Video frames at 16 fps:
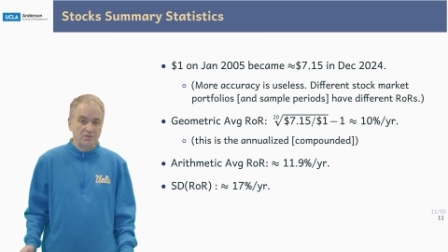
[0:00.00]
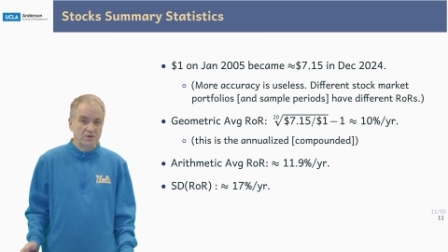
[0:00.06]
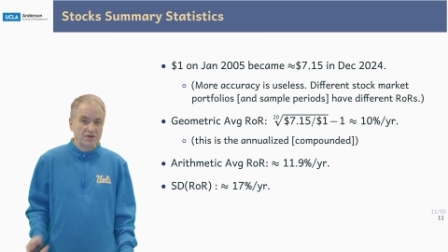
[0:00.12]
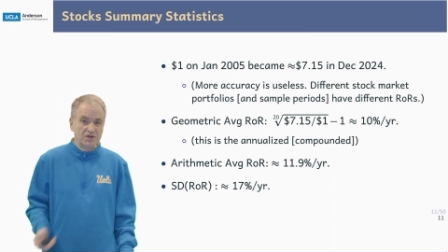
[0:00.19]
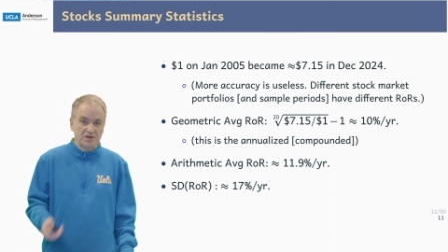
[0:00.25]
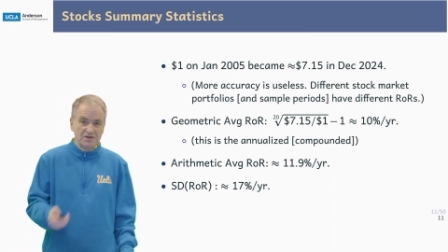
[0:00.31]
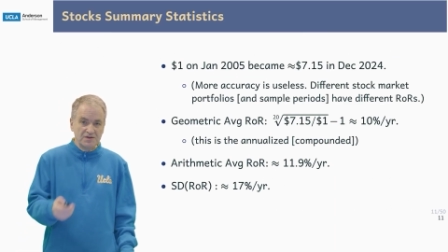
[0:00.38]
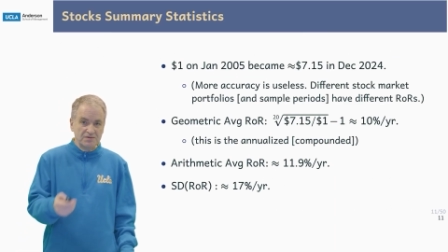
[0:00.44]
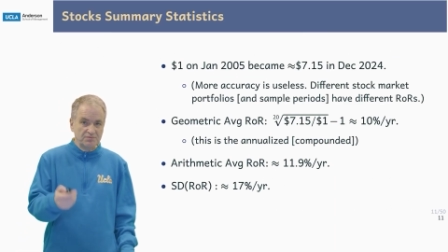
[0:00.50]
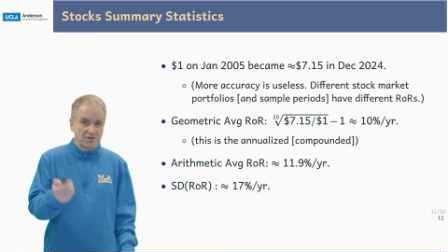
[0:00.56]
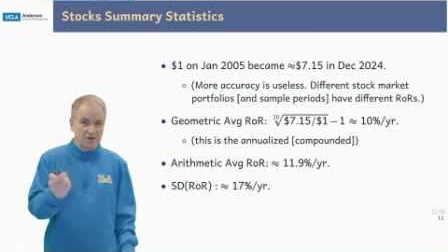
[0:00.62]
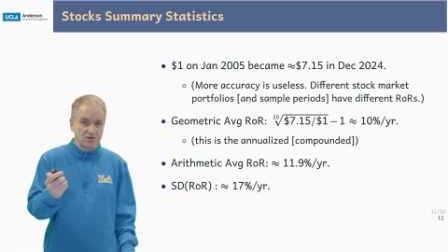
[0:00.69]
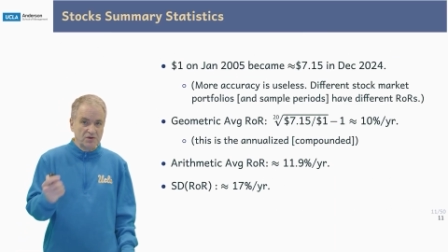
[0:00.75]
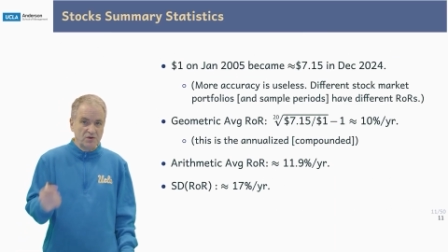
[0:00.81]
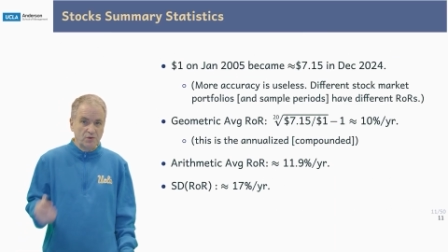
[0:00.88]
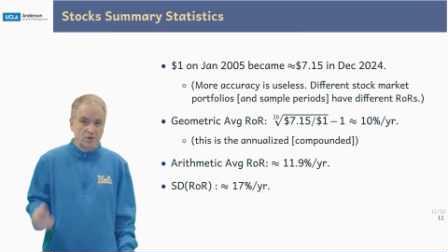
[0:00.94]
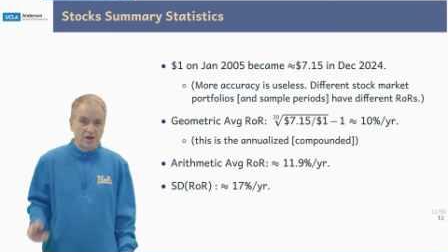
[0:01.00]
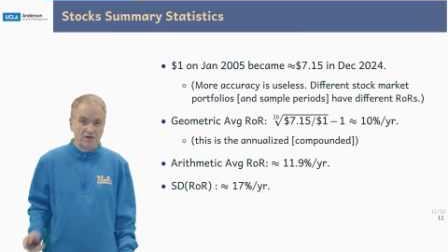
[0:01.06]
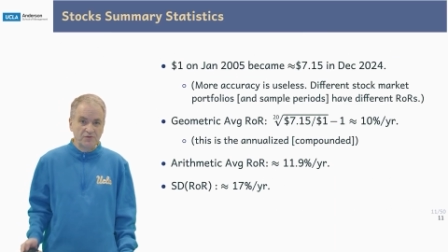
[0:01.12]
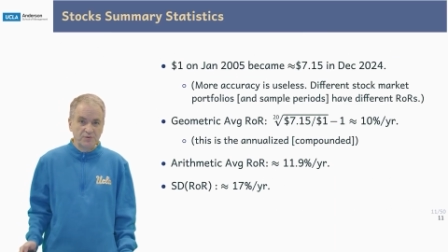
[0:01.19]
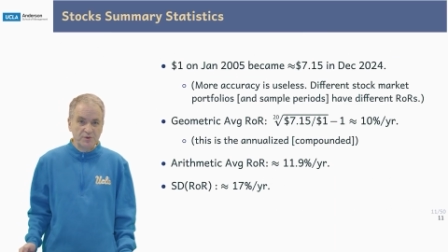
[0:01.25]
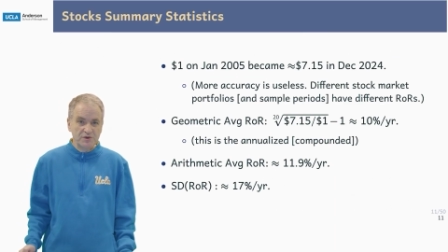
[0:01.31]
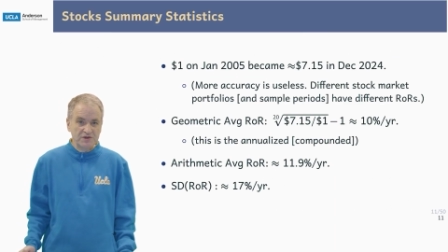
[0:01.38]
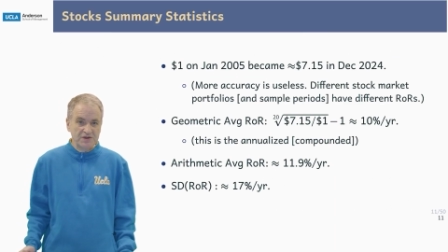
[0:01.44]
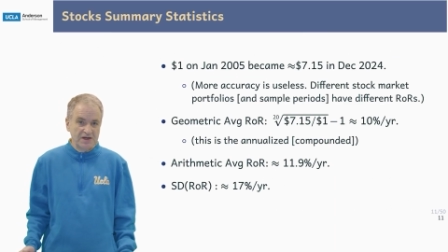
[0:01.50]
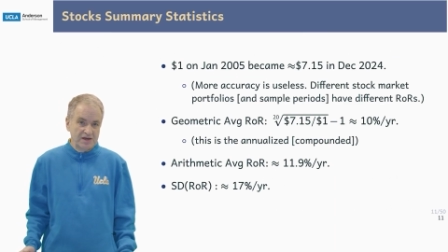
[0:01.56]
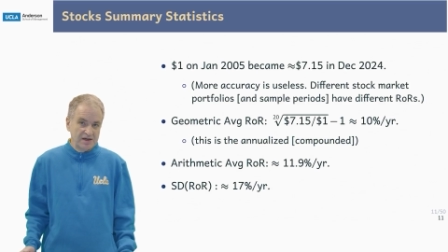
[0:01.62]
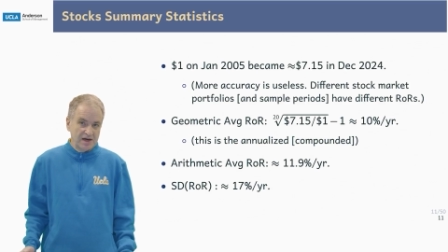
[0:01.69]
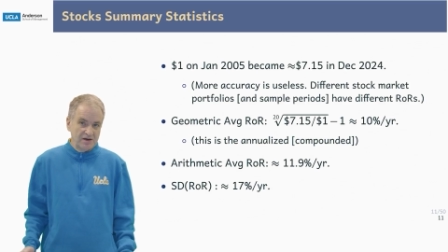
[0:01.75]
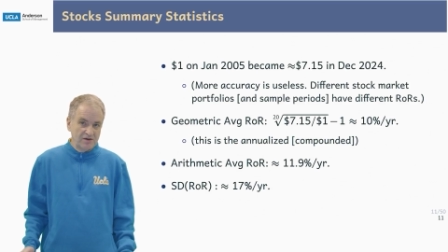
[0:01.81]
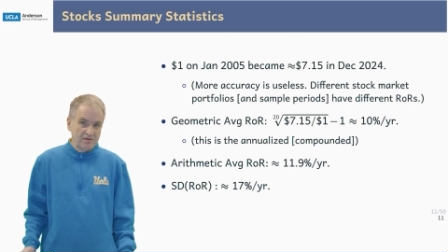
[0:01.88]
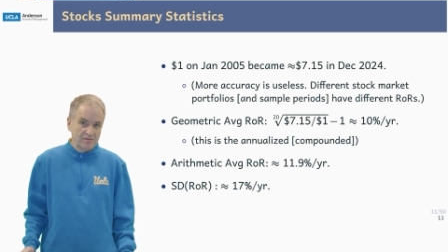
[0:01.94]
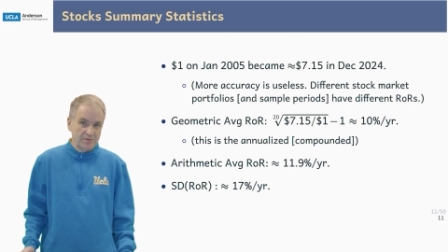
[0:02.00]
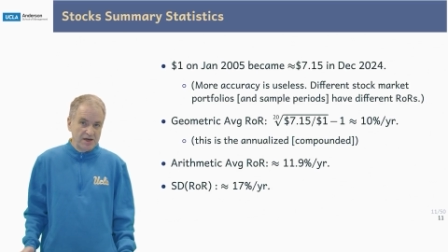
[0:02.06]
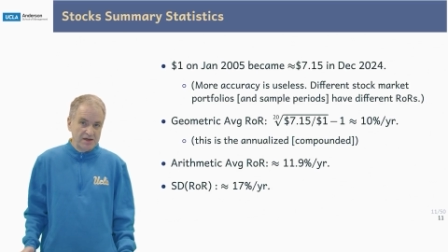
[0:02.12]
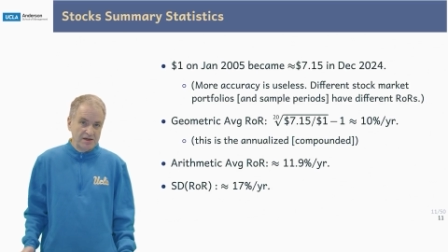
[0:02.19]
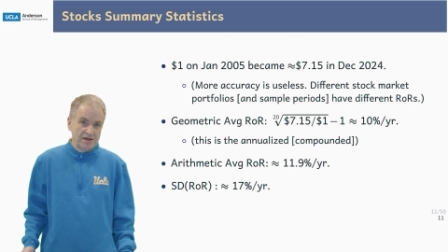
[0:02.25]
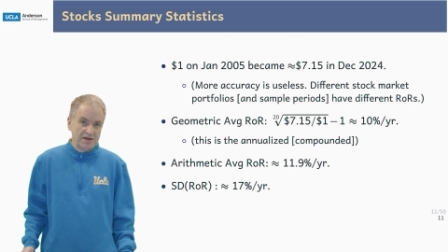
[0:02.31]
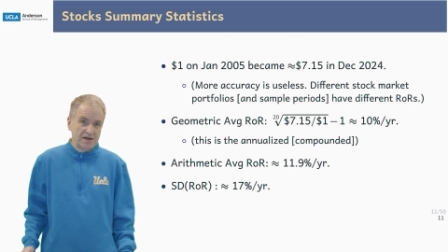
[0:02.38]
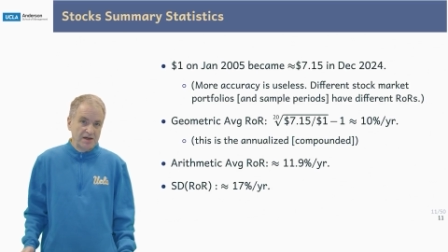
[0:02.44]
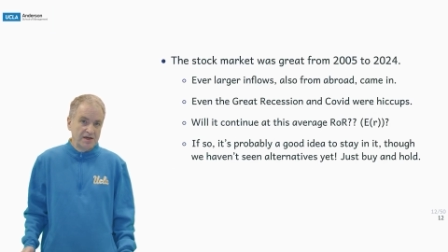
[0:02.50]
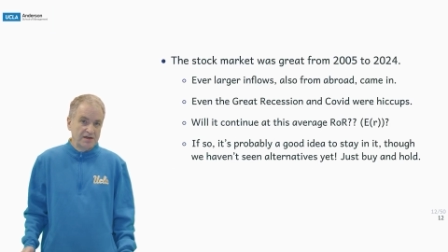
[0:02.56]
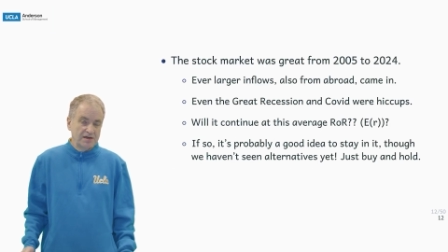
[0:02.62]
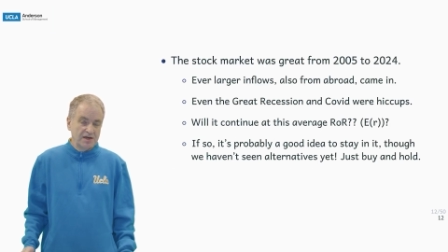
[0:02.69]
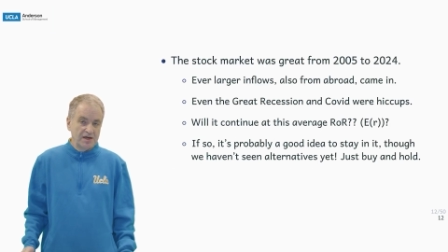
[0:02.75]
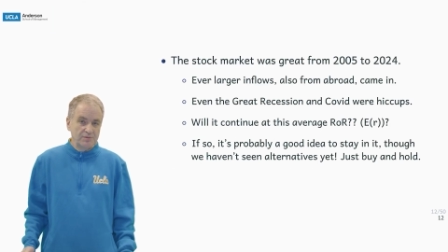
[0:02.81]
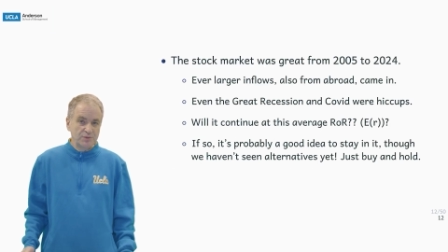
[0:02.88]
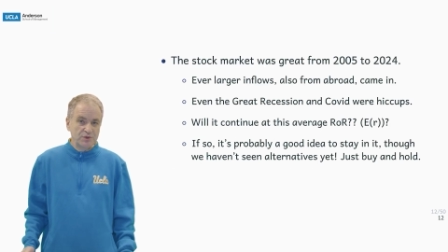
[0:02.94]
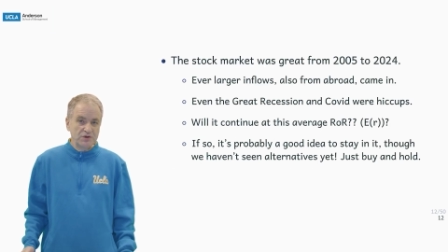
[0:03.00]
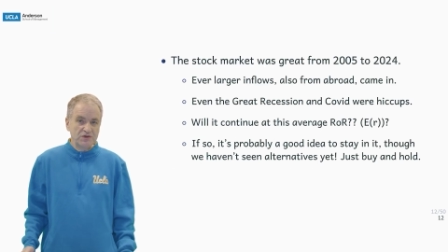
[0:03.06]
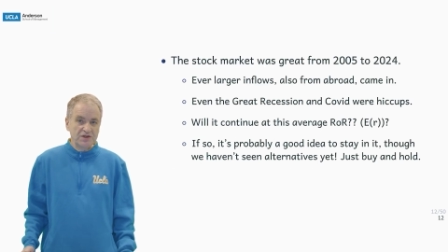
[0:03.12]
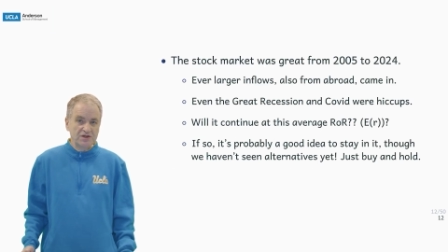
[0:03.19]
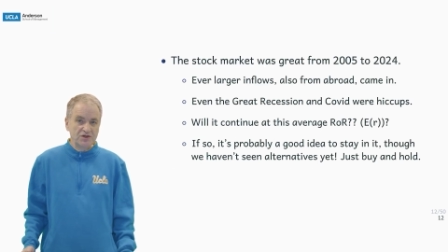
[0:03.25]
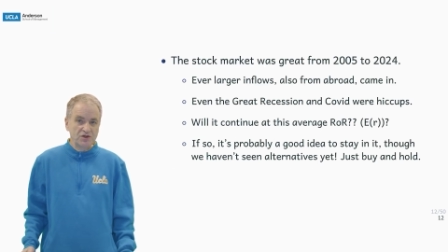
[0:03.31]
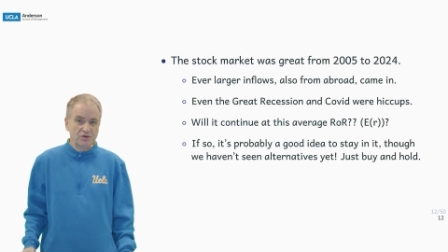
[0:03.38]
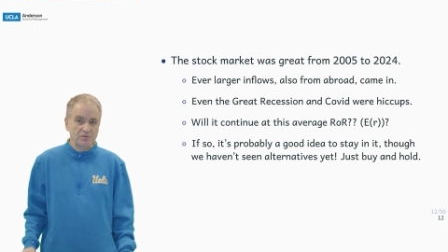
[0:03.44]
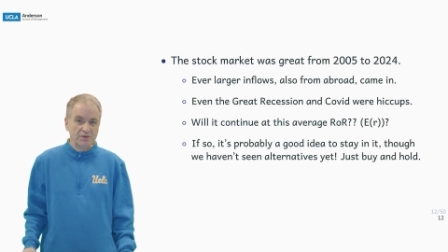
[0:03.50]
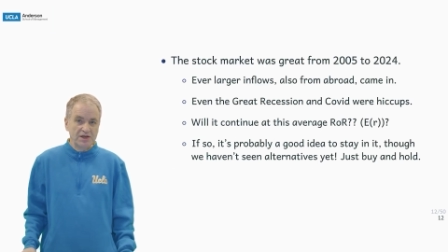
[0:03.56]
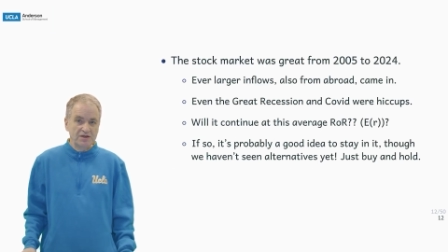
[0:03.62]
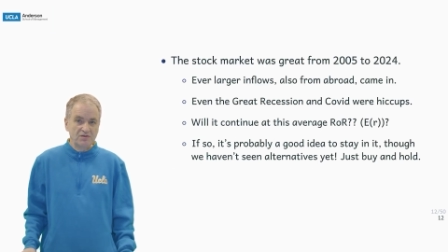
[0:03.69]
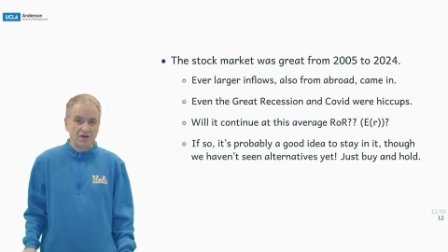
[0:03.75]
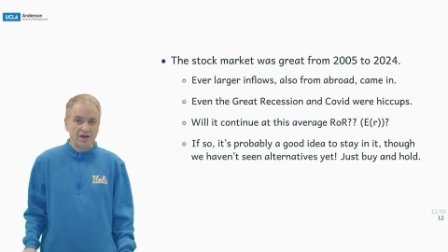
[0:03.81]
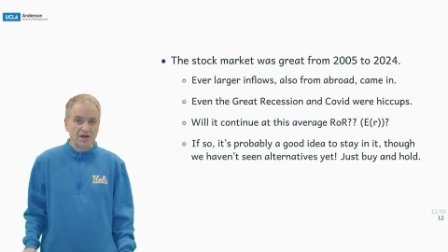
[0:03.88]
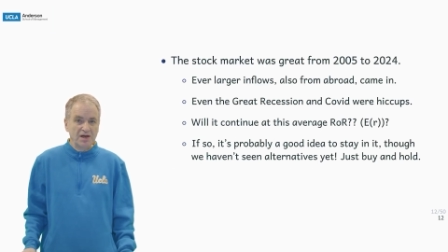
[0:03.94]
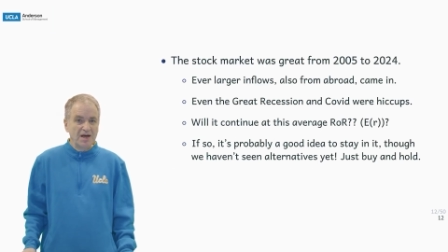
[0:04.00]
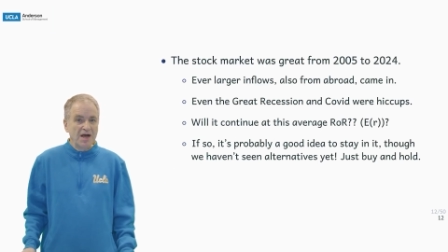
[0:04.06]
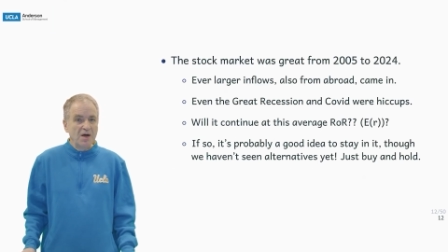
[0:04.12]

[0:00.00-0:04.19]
which is about 12% arithmetic, 10% geometric,